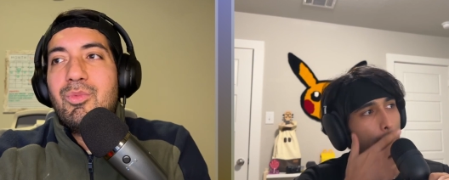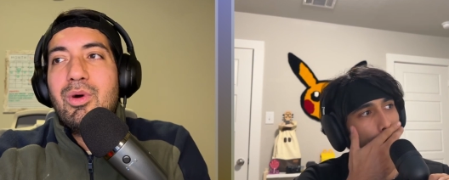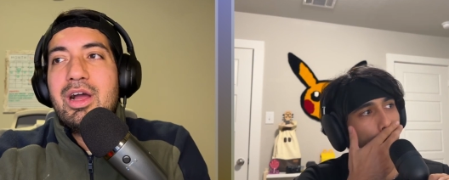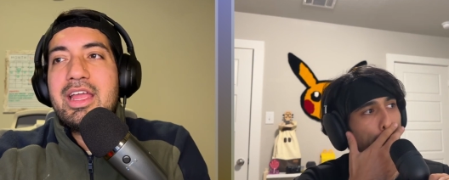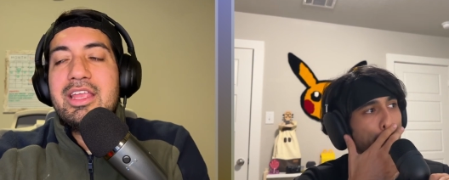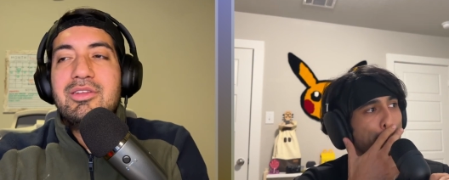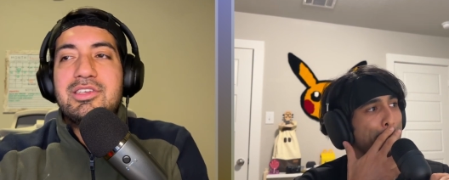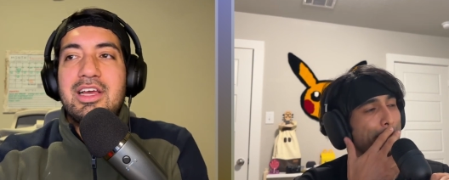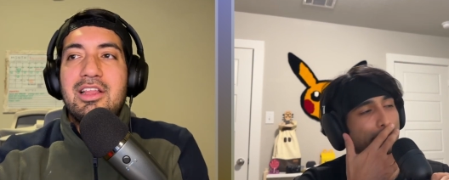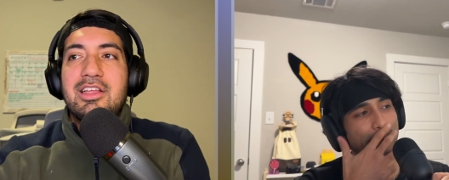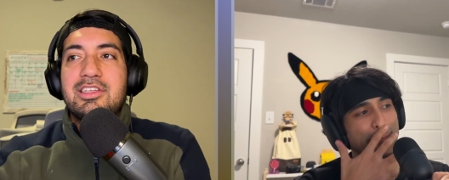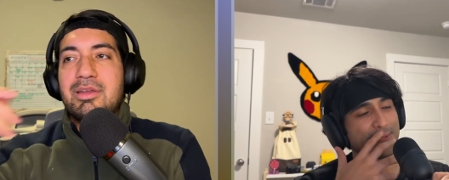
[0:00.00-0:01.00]
Speaker 1: What can you
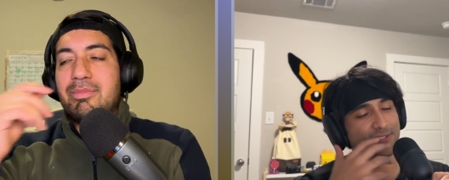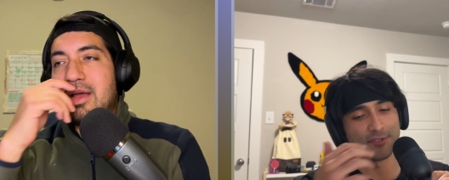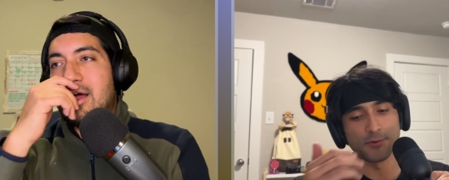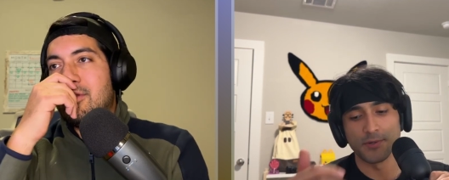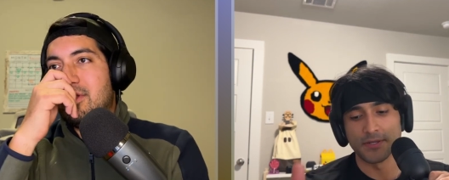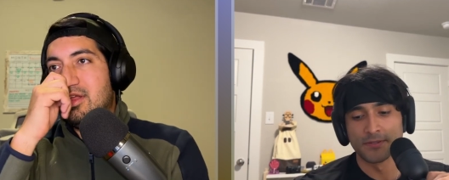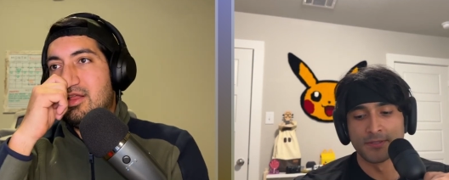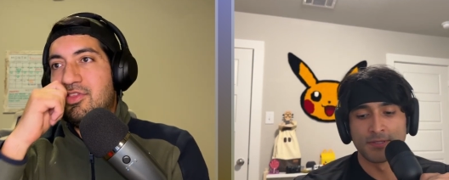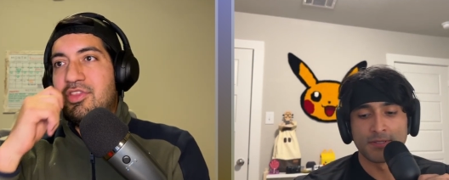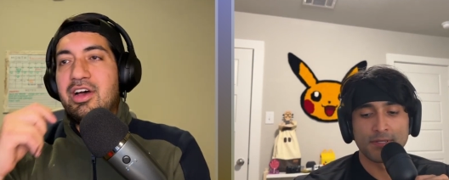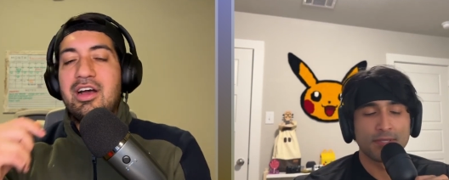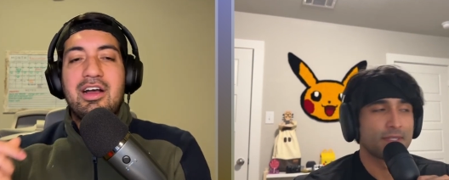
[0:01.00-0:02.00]
tell us let's about
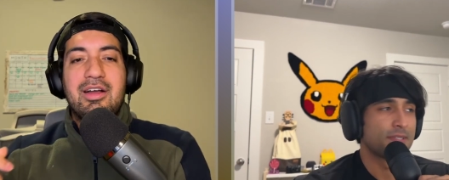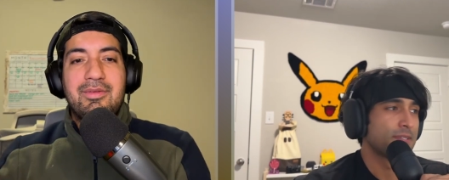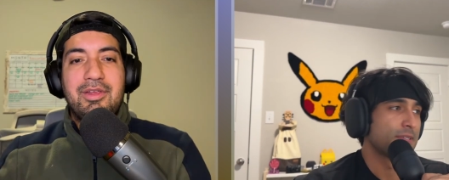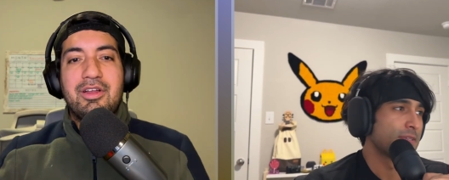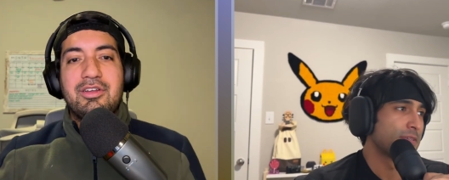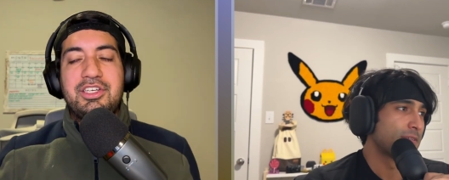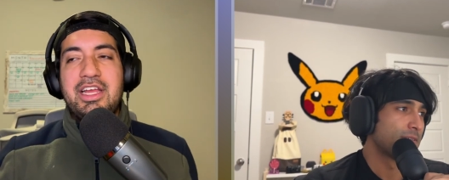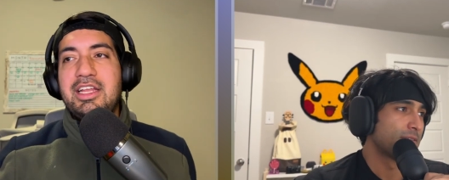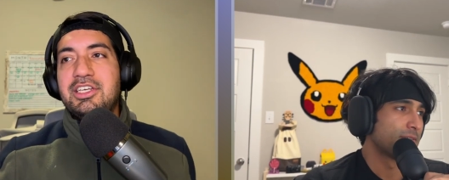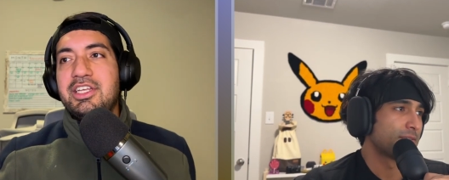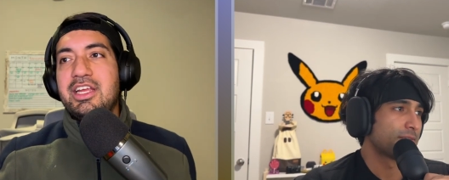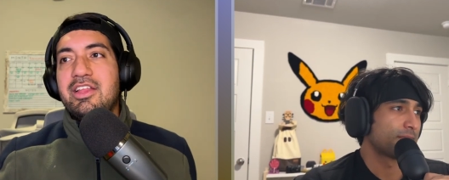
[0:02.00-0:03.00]
the you know
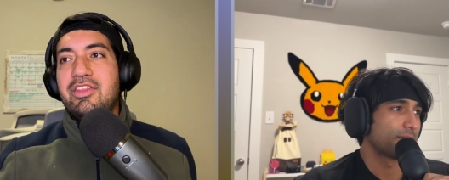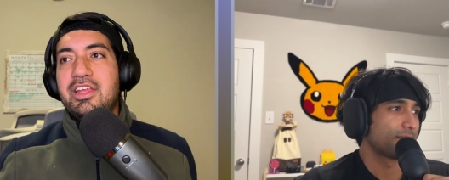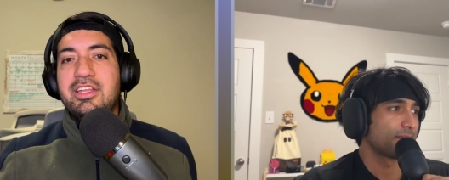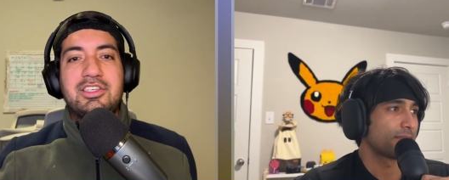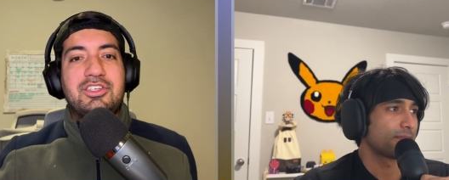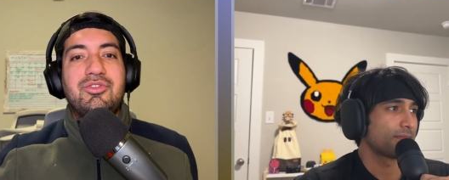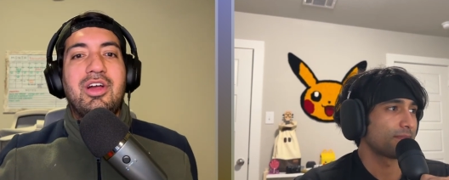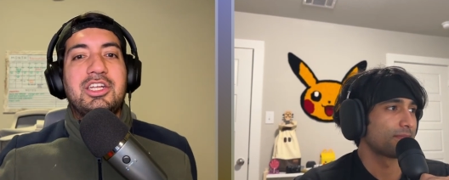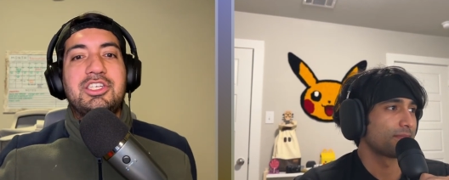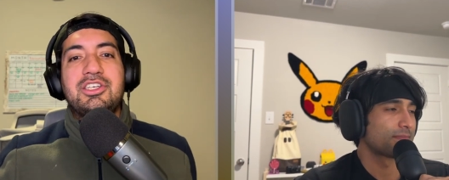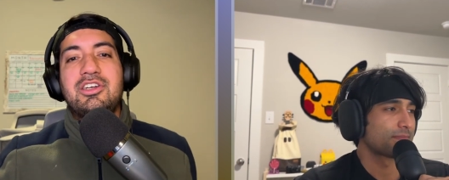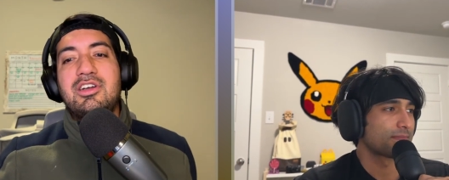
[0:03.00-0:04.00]
changing in the
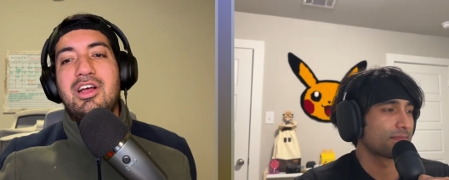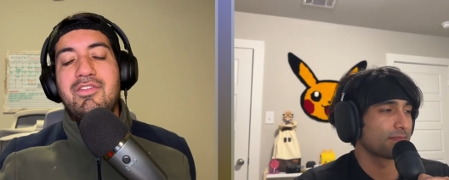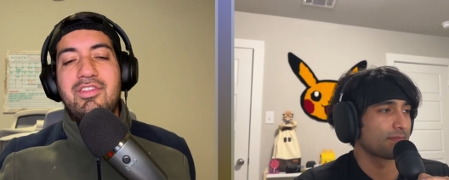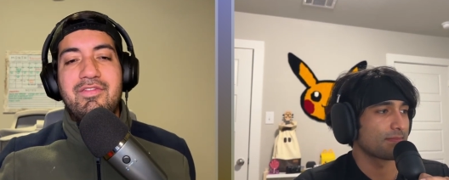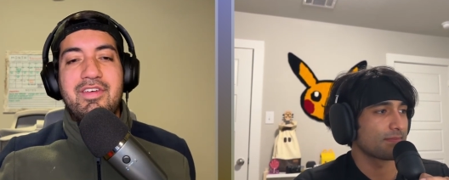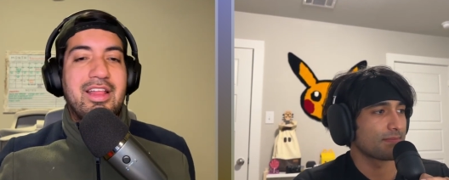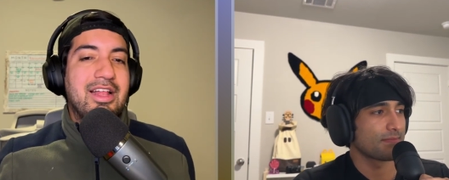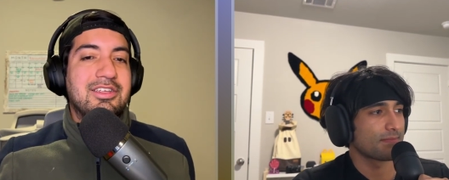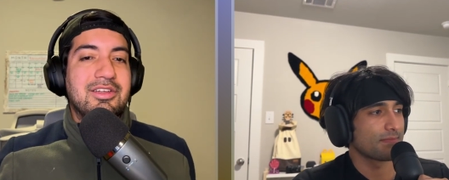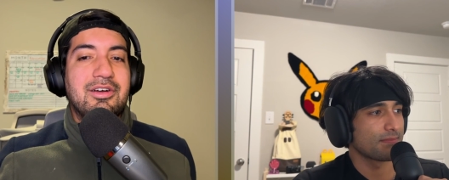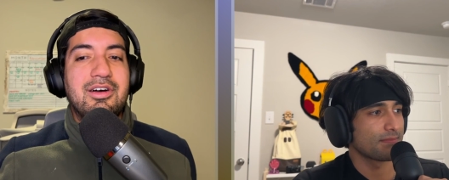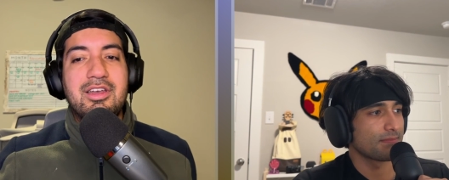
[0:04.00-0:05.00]
structure of the
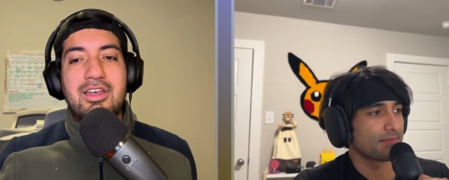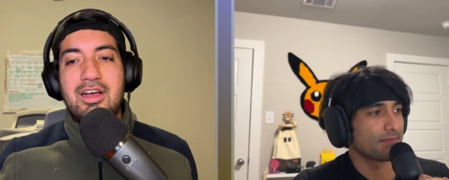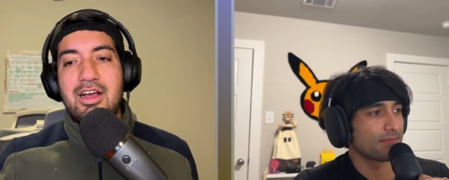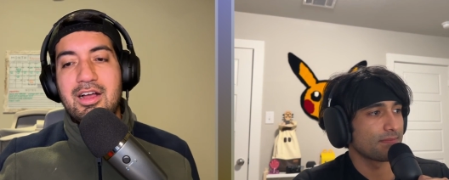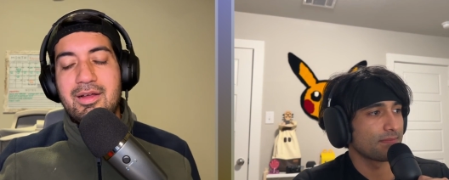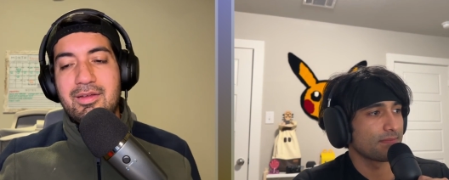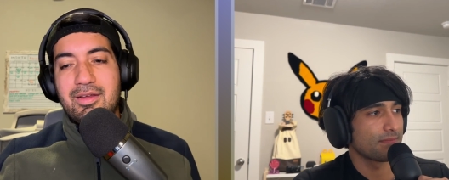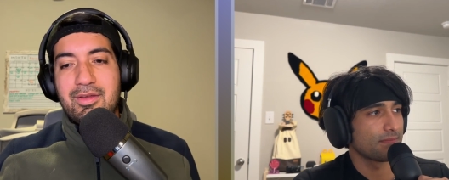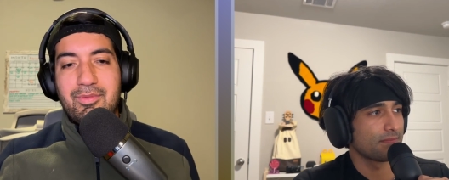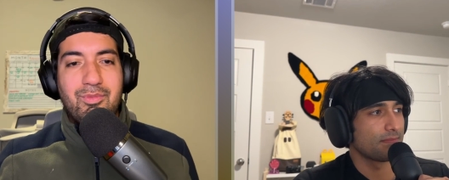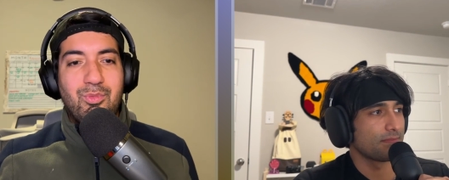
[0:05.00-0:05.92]
Federación? Uh,